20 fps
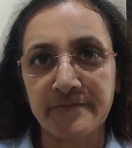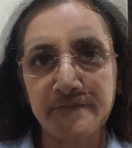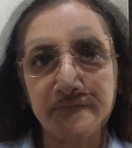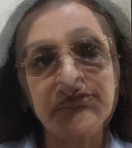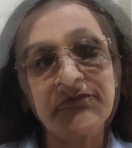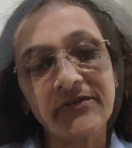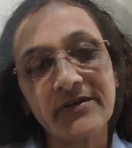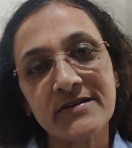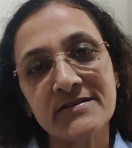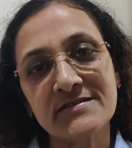
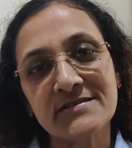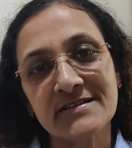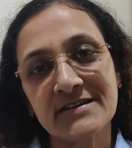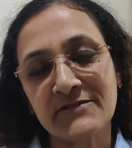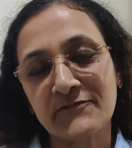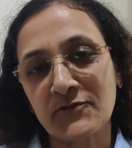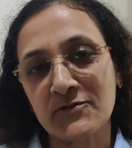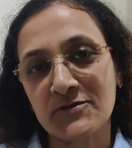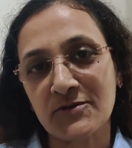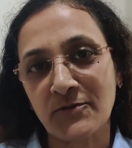So friends,
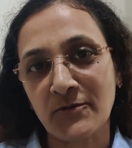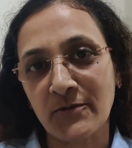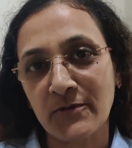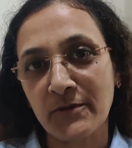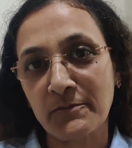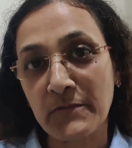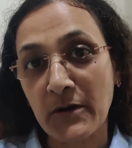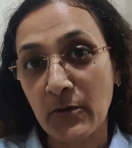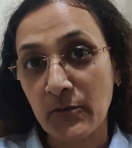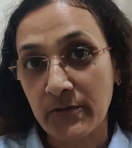that was
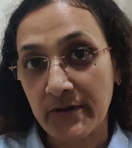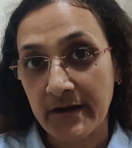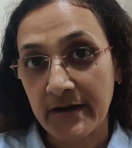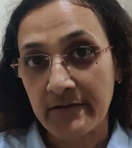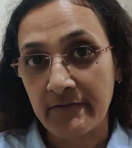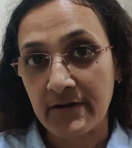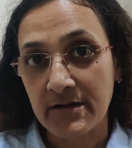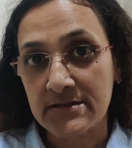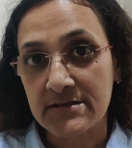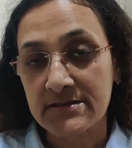all about
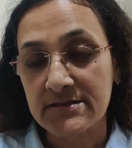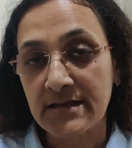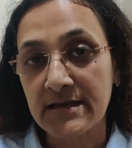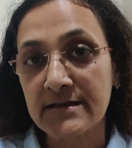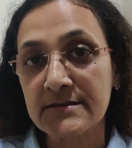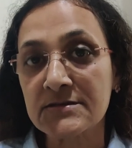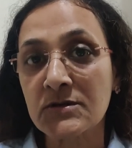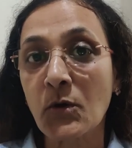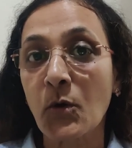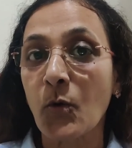advance
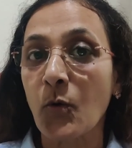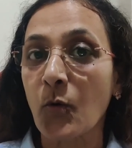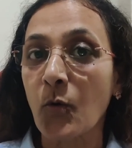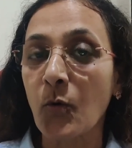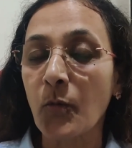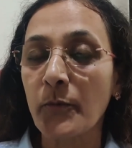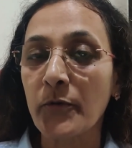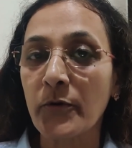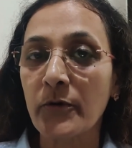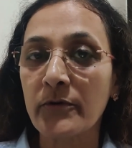tax.
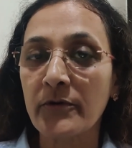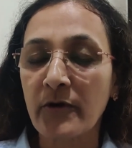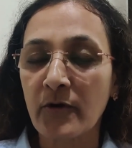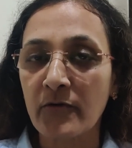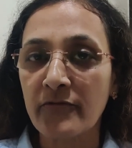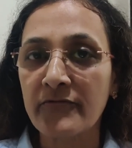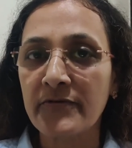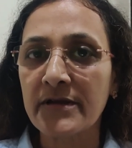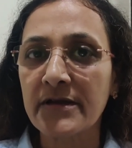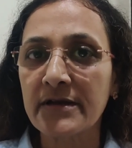Hope you are
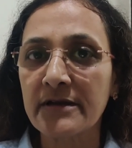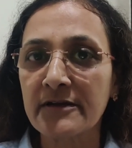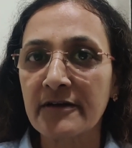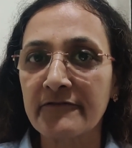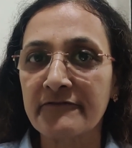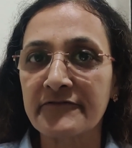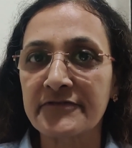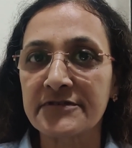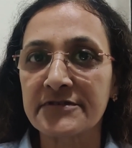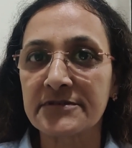now feeling
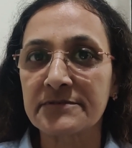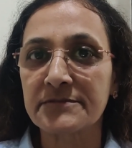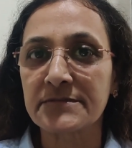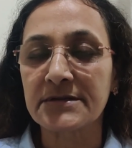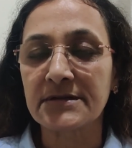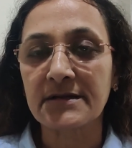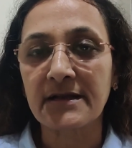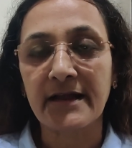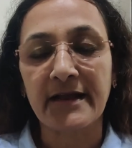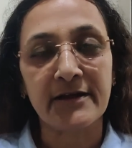
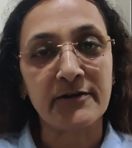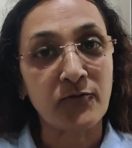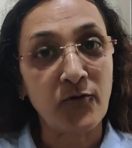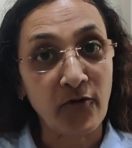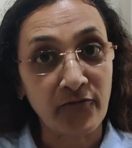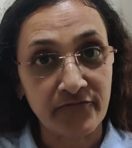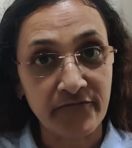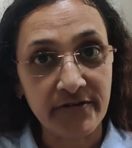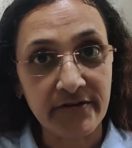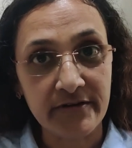comfortable and
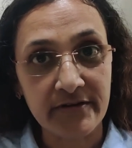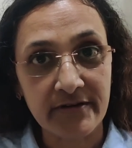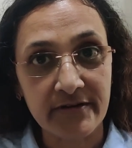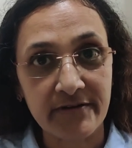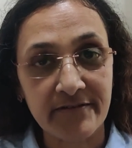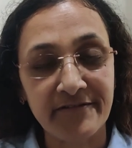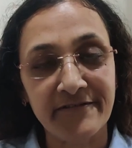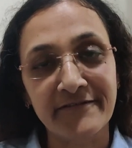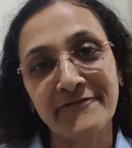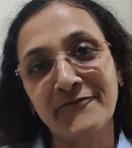confident
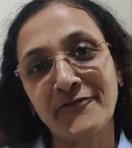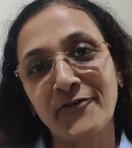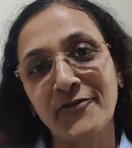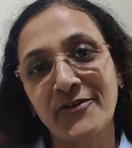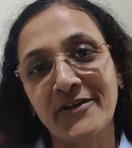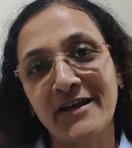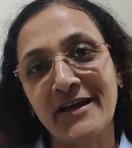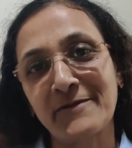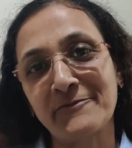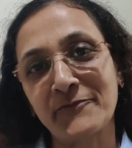
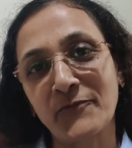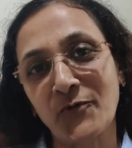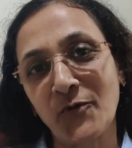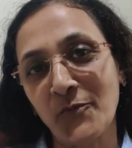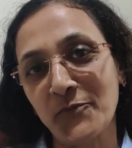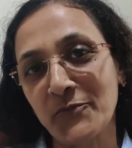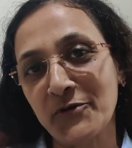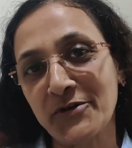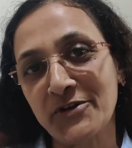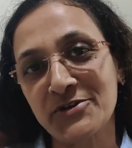for
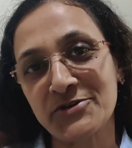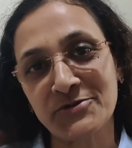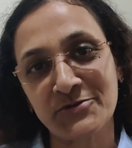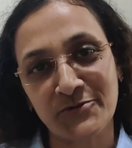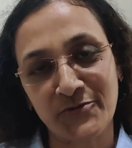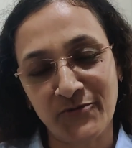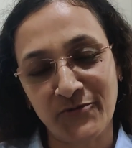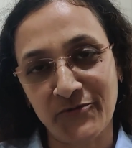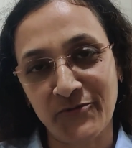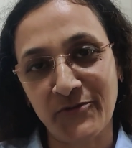
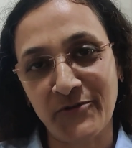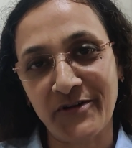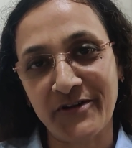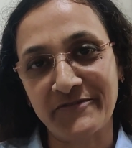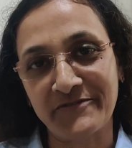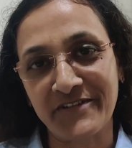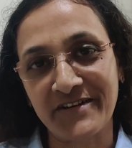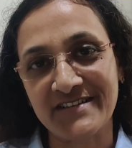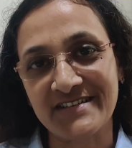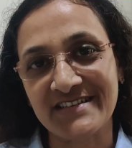computation of your
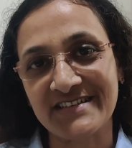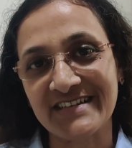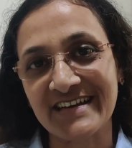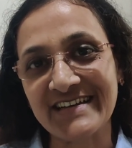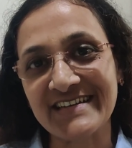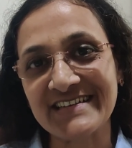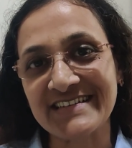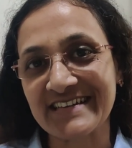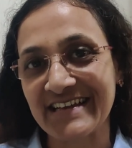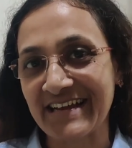advance
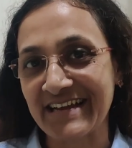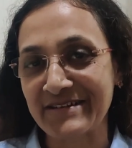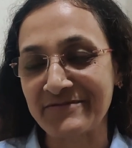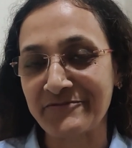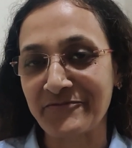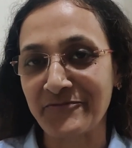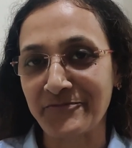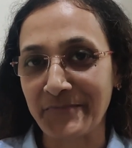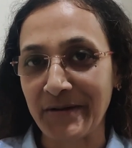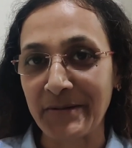tax
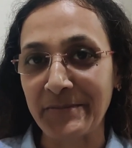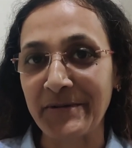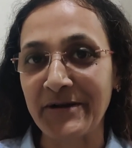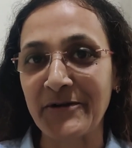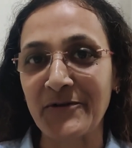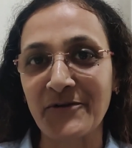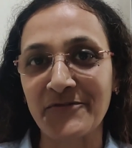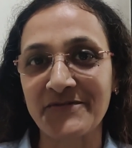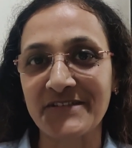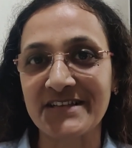and
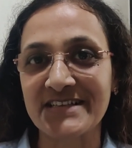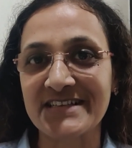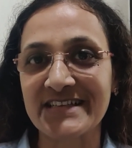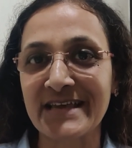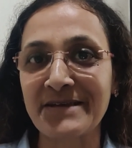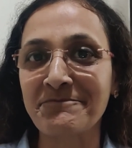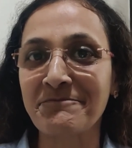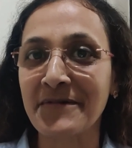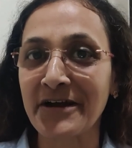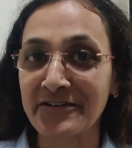payment of the
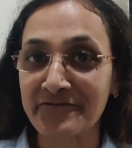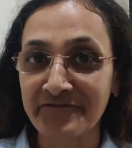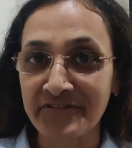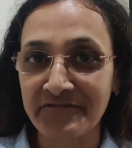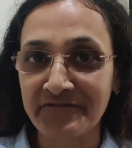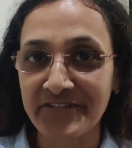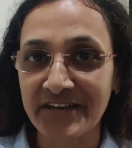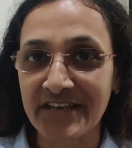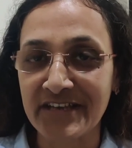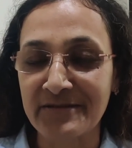same by
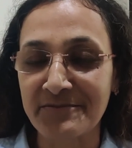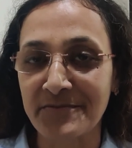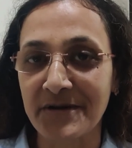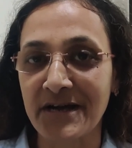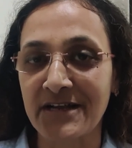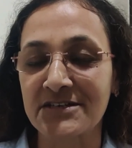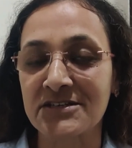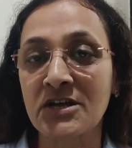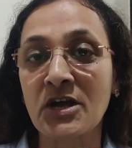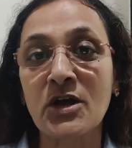15th
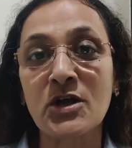March.